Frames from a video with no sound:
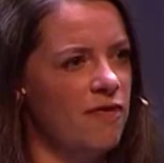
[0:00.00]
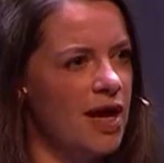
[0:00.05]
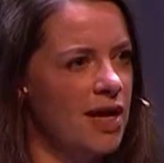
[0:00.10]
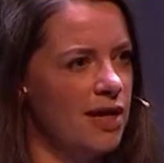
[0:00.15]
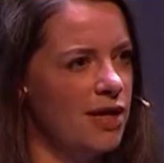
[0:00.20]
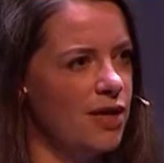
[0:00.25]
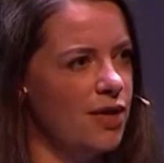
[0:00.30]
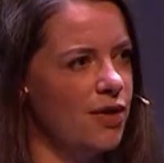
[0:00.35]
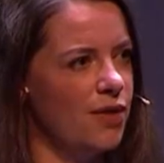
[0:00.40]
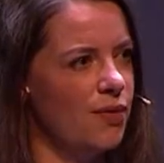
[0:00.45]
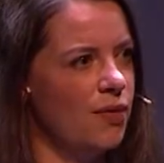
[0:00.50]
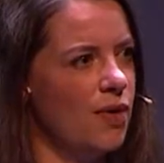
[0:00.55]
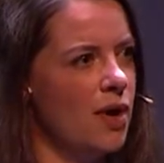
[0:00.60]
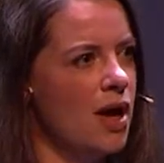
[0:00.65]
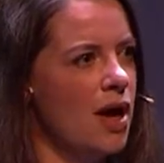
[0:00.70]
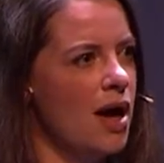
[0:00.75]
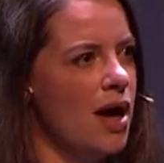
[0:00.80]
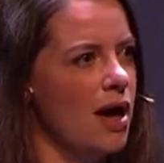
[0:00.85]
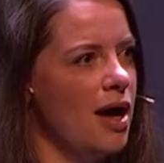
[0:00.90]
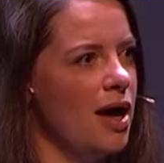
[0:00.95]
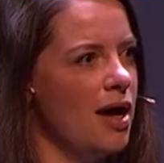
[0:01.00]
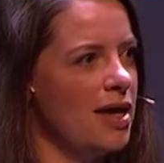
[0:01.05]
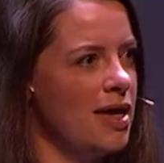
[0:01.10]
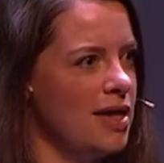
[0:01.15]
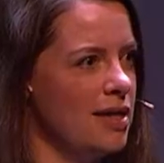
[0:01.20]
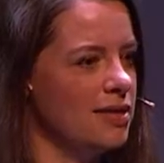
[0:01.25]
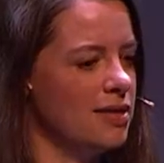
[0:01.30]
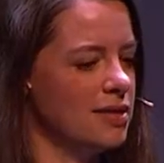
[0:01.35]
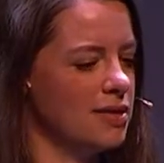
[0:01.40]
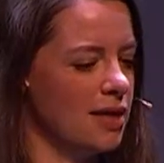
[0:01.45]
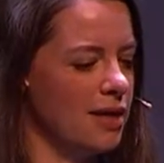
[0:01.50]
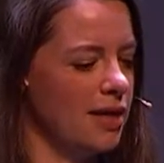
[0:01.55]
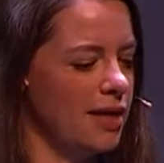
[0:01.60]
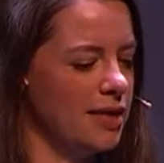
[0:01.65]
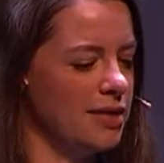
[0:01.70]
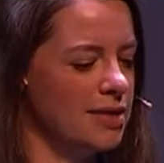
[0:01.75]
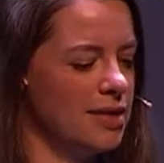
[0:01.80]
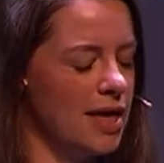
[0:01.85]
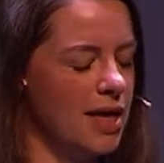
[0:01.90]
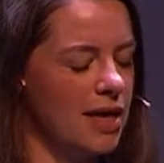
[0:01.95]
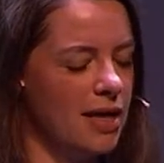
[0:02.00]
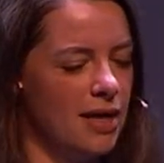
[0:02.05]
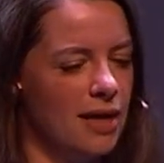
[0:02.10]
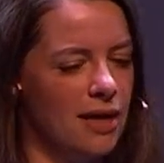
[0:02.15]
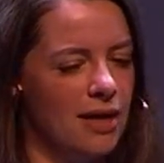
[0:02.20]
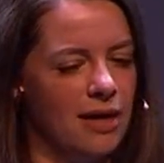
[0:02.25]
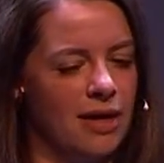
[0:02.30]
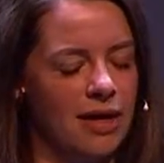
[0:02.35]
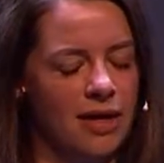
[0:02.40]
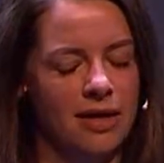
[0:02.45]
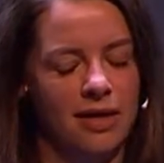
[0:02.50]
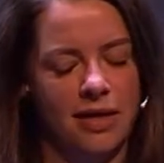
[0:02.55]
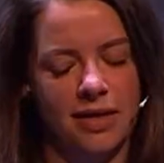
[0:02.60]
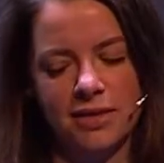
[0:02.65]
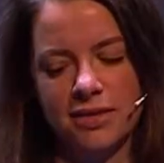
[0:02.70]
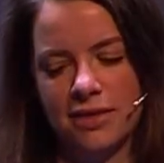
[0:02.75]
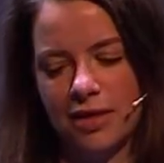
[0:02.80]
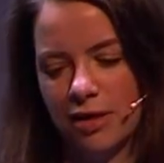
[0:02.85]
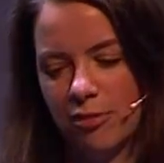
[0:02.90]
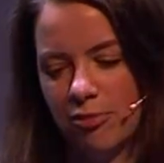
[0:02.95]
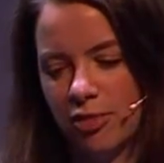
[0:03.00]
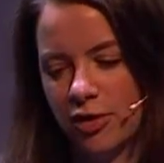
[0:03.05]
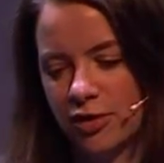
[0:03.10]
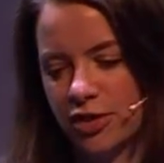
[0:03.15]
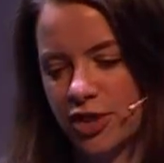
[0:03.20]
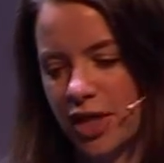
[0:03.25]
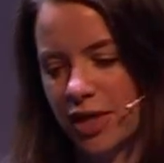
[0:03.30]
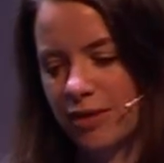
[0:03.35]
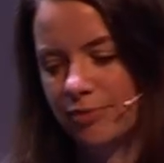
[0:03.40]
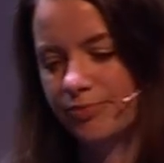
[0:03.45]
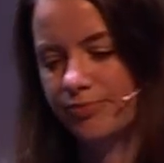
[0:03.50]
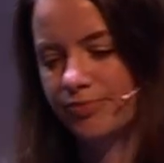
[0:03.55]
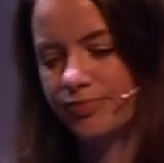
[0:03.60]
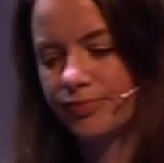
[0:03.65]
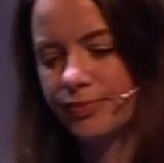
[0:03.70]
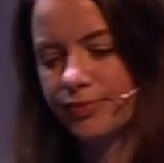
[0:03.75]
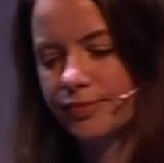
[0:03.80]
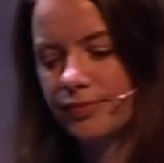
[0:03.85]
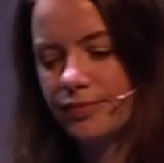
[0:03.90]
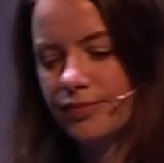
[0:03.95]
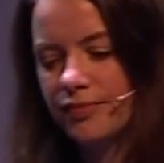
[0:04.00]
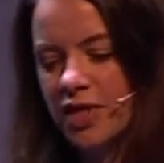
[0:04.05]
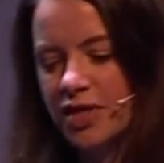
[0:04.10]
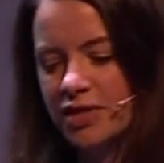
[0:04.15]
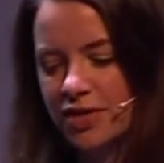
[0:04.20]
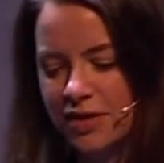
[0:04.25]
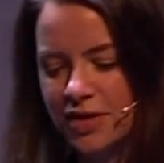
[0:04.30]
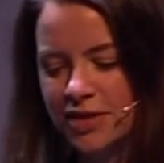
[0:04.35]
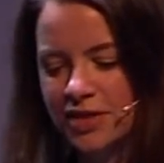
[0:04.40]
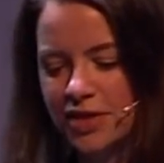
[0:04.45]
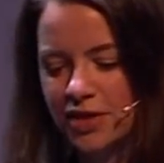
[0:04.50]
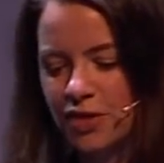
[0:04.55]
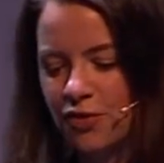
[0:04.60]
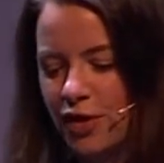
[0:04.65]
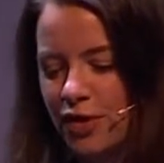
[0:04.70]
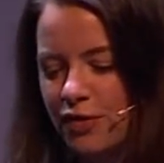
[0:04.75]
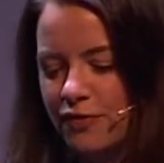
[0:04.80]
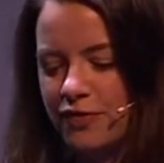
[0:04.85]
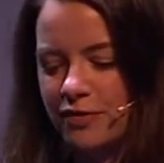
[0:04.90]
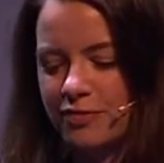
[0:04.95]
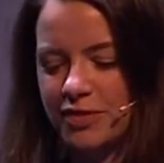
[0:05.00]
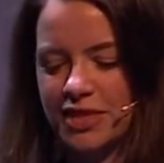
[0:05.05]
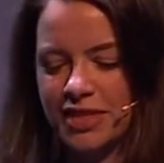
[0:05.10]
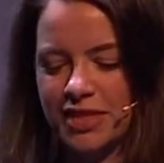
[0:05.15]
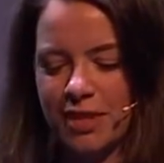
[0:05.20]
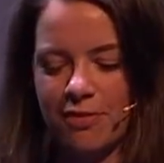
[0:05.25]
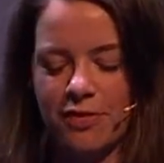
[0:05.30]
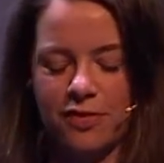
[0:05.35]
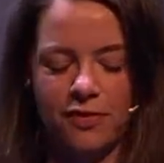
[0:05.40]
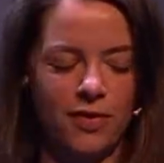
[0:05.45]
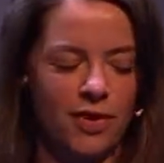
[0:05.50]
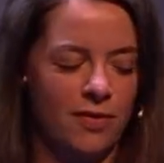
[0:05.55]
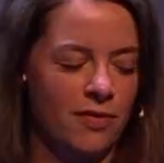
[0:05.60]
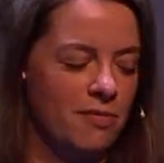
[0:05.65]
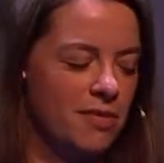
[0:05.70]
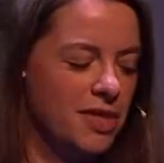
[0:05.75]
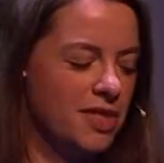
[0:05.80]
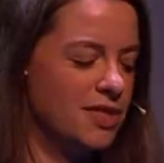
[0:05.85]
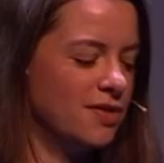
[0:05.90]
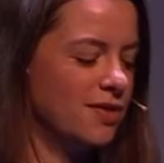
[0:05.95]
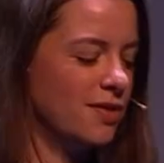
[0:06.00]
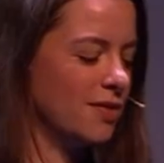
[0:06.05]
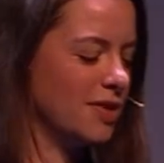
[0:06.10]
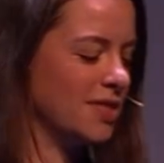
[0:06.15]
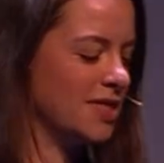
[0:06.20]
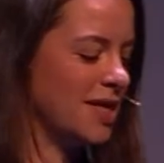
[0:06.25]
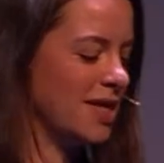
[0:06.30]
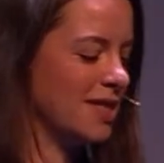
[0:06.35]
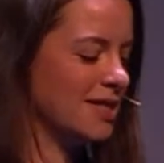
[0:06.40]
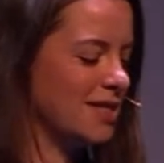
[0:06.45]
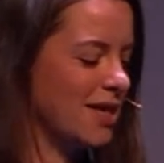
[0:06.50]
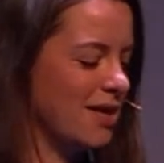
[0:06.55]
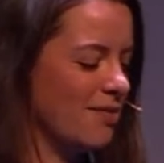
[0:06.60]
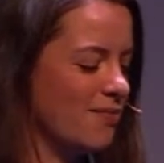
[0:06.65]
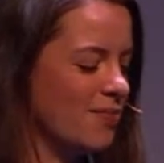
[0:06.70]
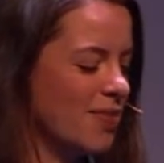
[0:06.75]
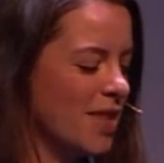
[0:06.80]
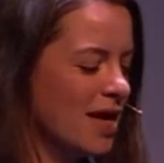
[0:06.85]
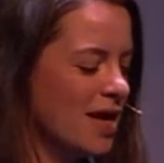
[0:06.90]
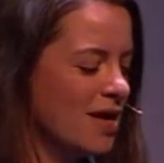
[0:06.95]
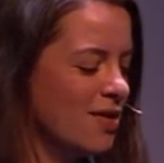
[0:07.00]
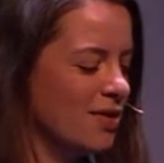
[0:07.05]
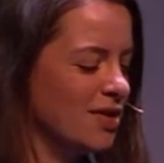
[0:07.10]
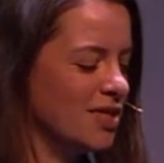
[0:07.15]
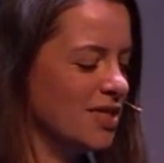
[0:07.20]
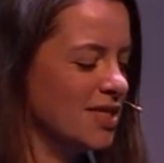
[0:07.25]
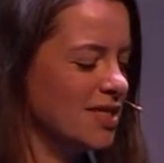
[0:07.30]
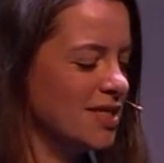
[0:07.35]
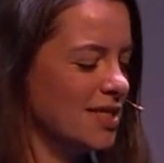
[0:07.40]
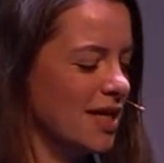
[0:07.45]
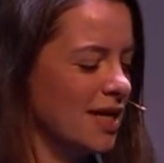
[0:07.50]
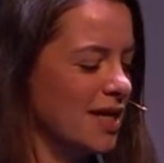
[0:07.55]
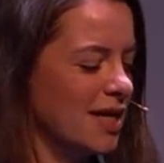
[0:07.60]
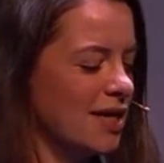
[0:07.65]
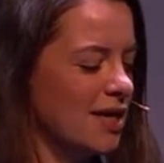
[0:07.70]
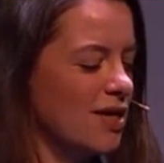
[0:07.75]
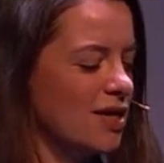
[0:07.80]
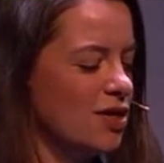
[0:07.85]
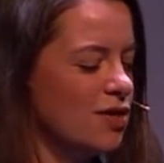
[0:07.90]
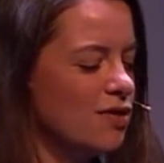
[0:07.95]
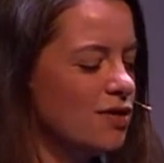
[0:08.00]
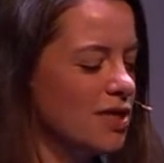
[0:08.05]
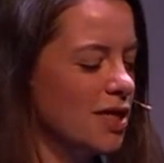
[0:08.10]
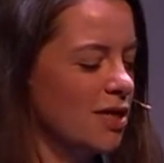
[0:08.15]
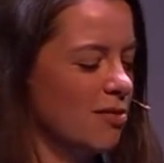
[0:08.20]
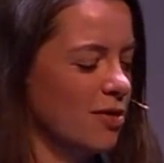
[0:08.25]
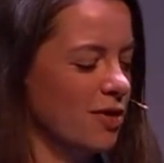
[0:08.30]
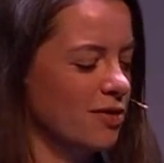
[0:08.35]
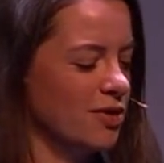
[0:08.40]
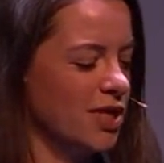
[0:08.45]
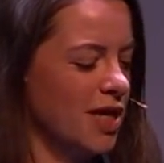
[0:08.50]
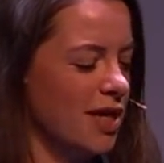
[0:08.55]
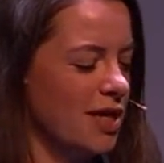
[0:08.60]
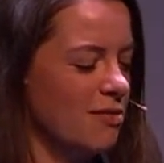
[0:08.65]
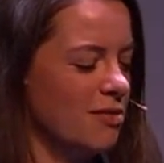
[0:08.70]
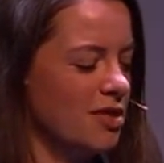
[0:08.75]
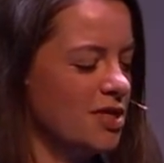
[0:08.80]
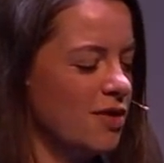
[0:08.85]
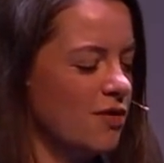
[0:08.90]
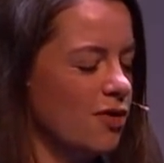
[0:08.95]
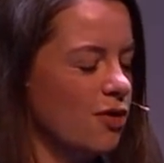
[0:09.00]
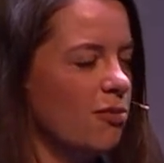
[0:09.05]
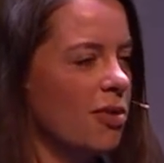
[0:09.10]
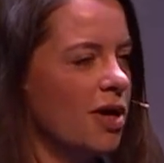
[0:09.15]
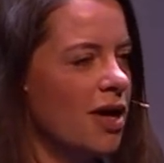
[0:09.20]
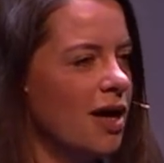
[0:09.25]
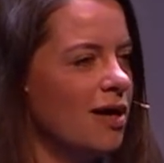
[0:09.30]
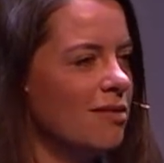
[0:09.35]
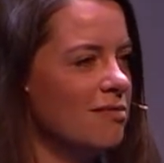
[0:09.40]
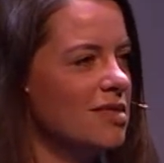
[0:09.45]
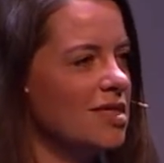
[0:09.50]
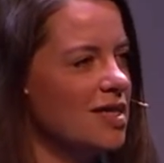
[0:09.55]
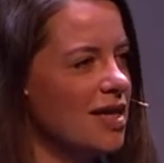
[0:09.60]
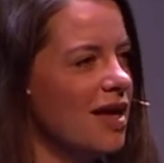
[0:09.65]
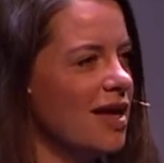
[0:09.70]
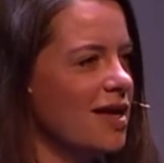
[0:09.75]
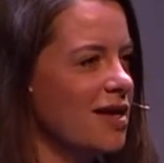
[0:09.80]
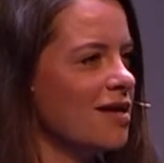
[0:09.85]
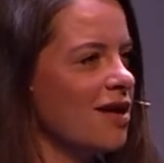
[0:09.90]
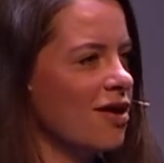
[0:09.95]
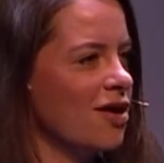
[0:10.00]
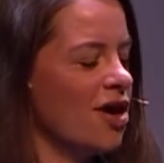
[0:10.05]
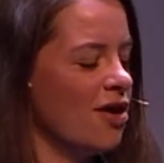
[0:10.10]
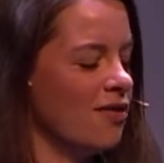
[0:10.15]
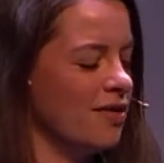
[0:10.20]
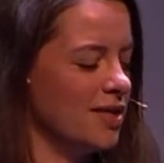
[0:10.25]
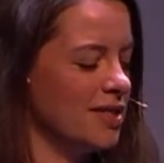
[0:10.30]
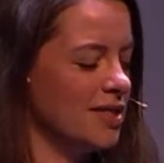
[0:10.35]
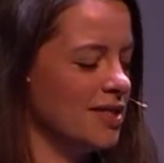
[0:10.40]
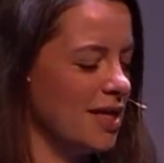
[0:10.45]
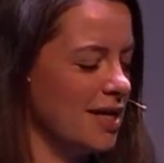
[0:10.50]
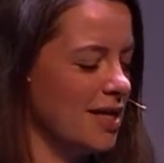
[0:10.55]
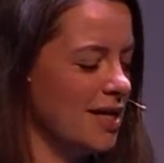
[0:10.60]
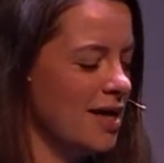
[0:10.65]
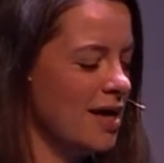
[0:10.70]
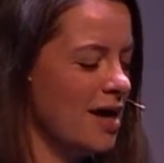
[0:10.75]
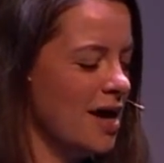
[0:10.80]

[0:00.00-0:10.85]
value inside a blockchain? So this is a quote from just some of the work we've been doing with DSM, which is like, using a blockchain, a material becomes like a currency